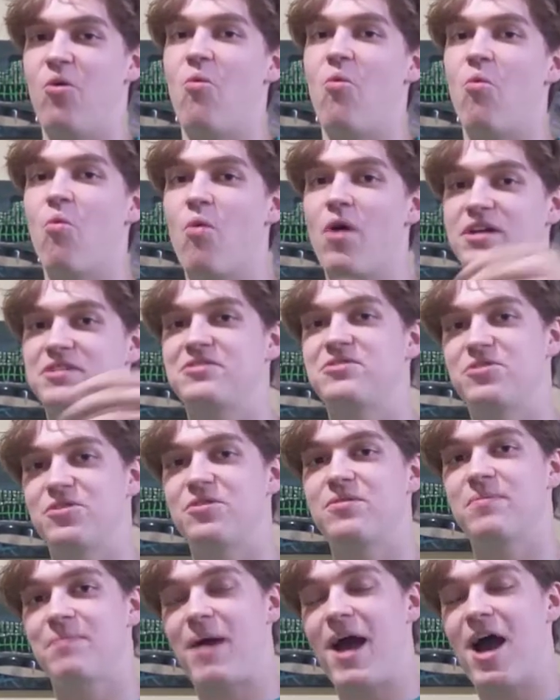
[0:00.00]

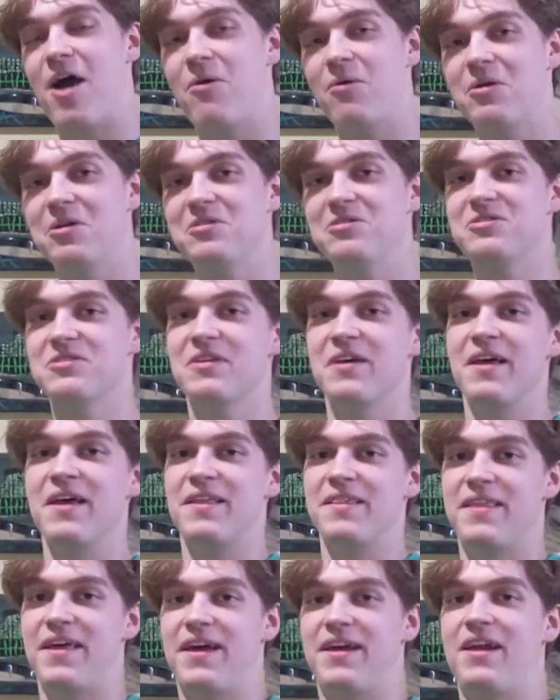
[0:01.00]
Western powers,
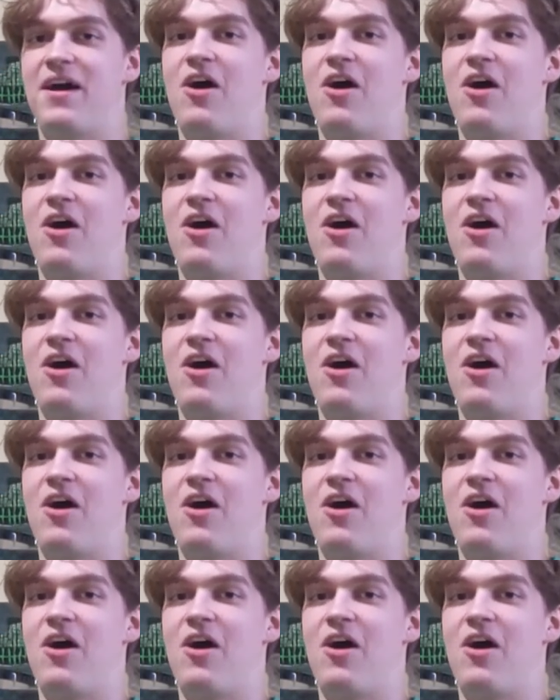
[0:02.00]
then